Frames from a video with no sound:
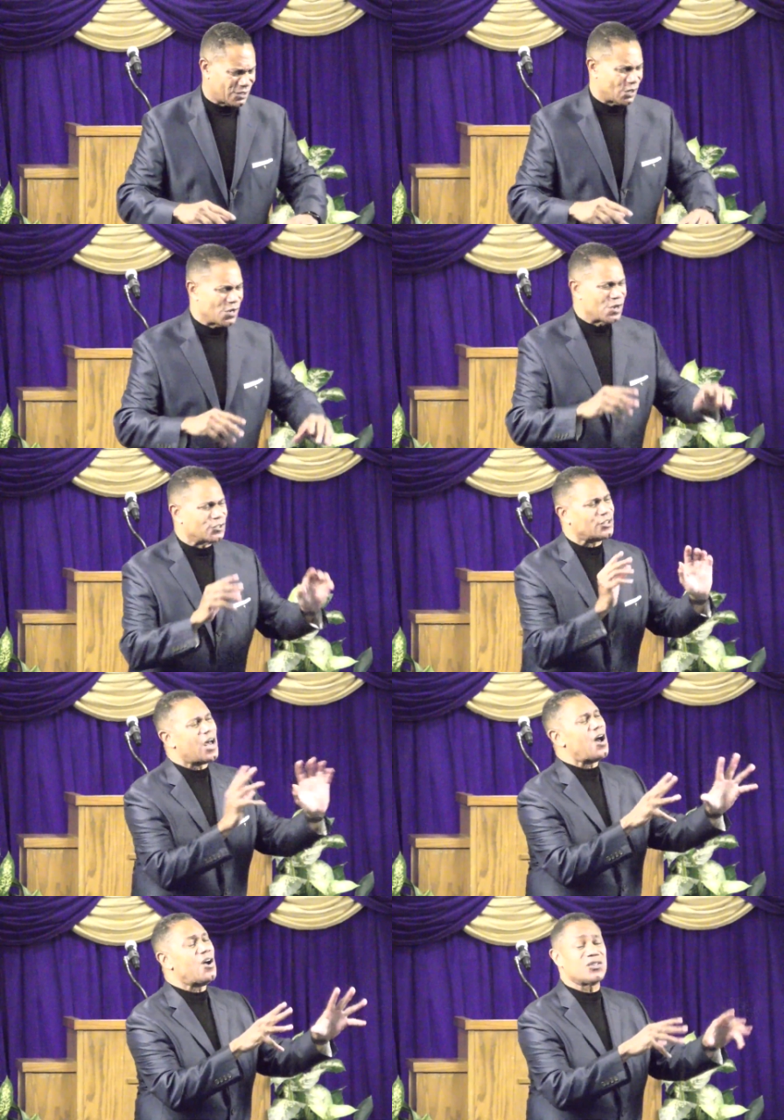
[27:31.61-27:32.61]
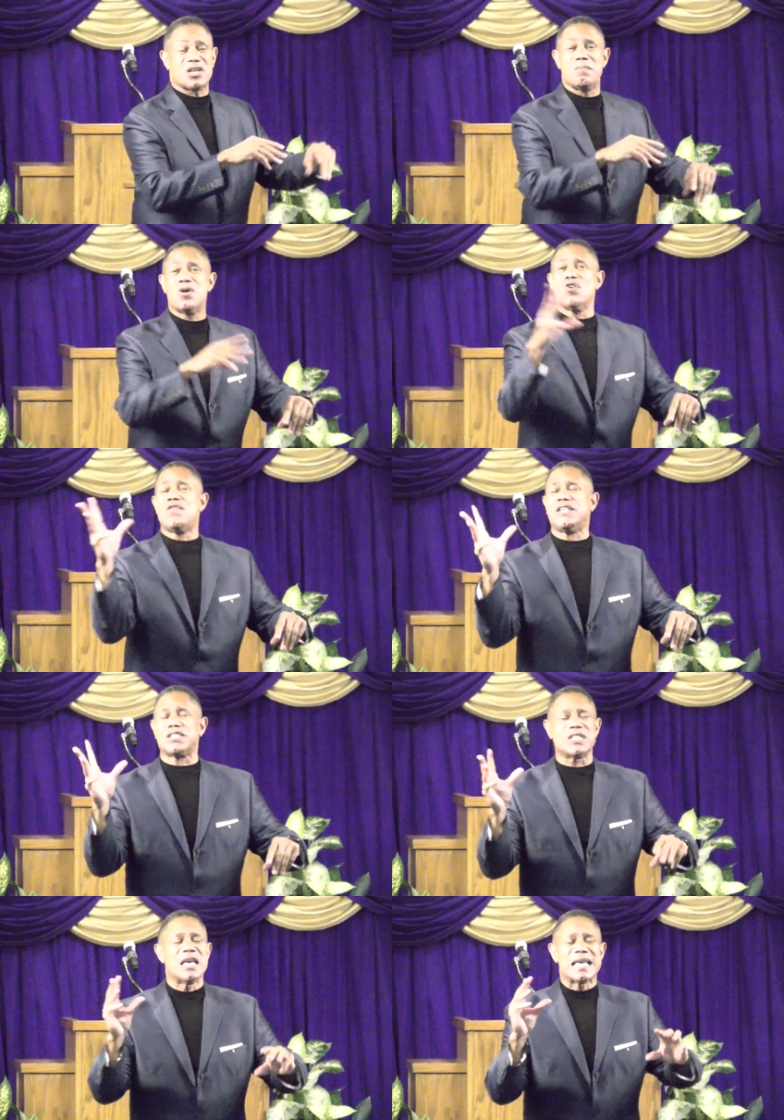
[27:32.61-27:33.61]
Though your songs or
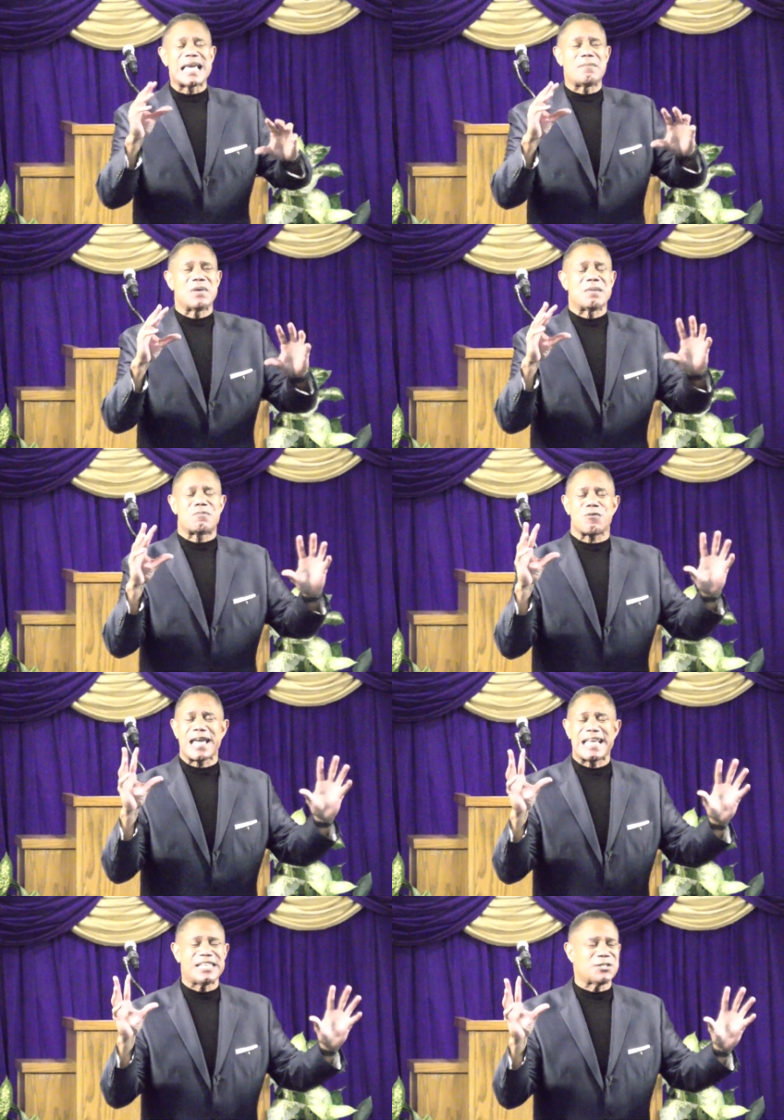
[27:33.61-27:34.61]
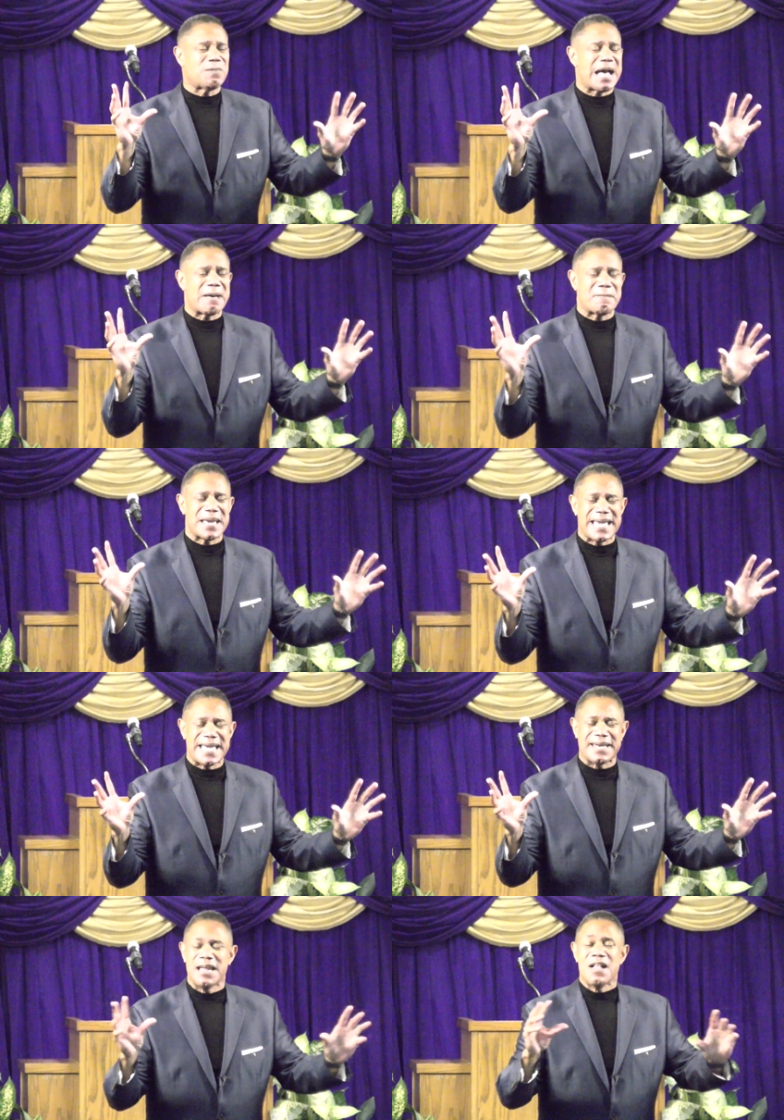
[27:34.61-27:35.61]
movies can be praised by
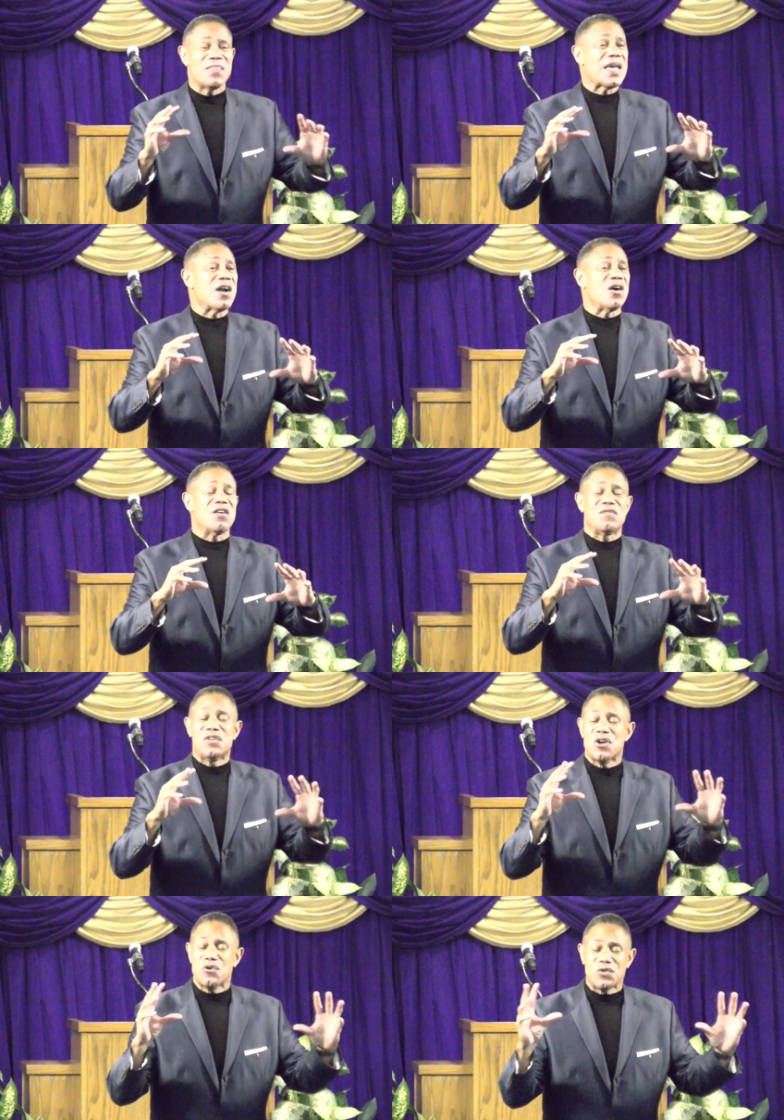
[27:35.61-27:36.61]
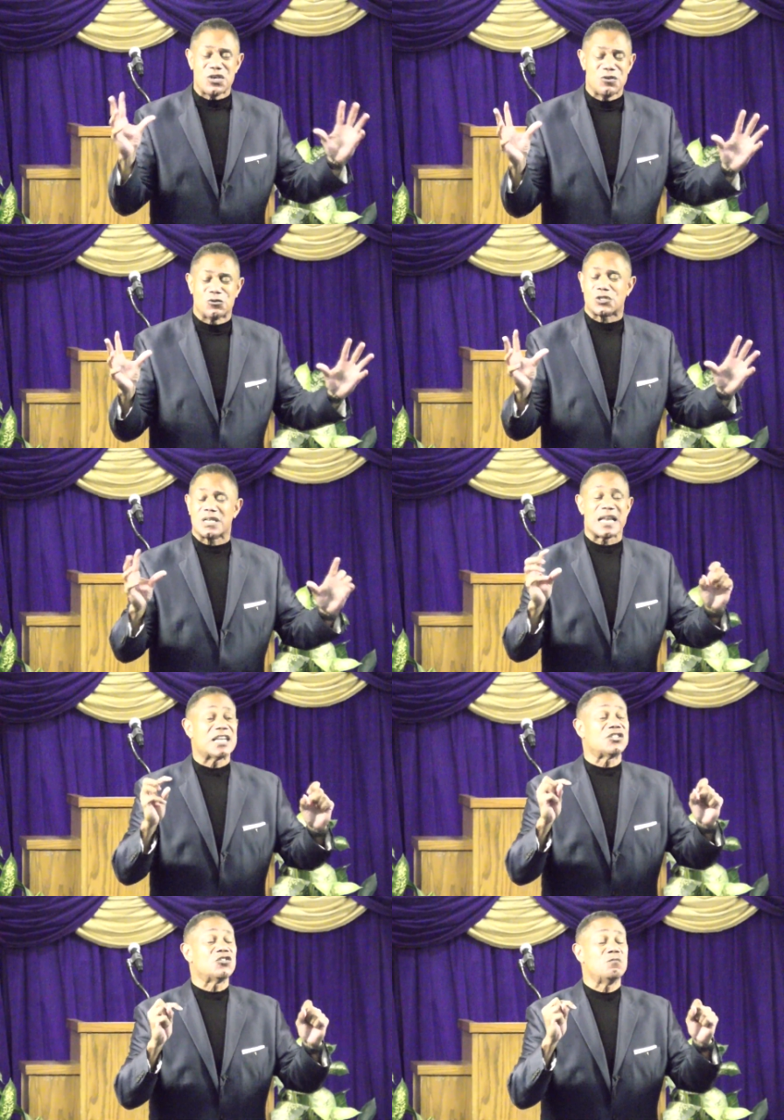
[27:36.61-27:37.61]
man, they are of no use
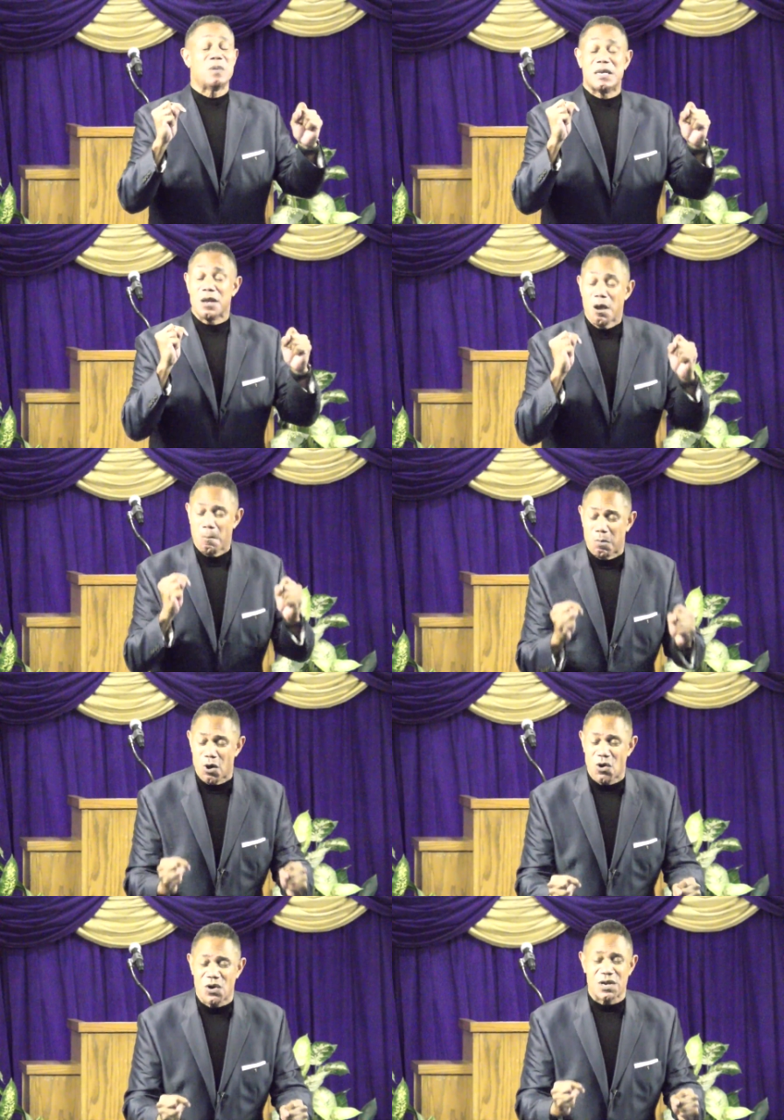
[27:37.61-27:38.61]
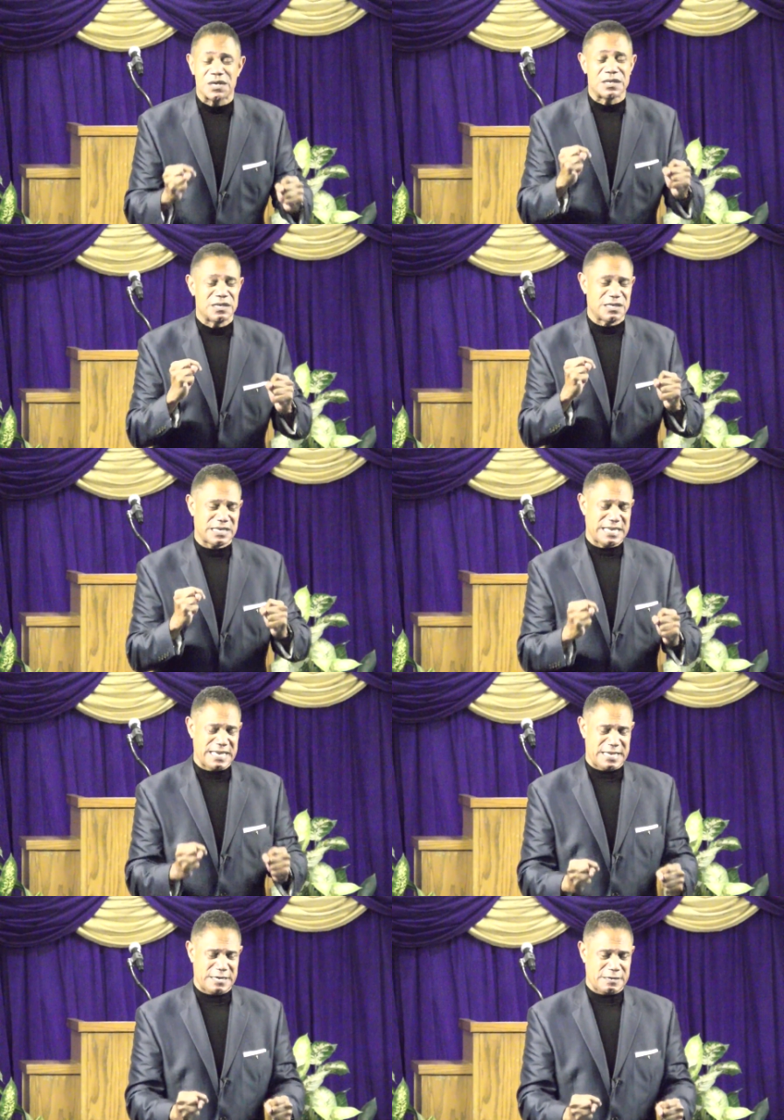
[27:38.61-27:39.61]
unless you've been born again.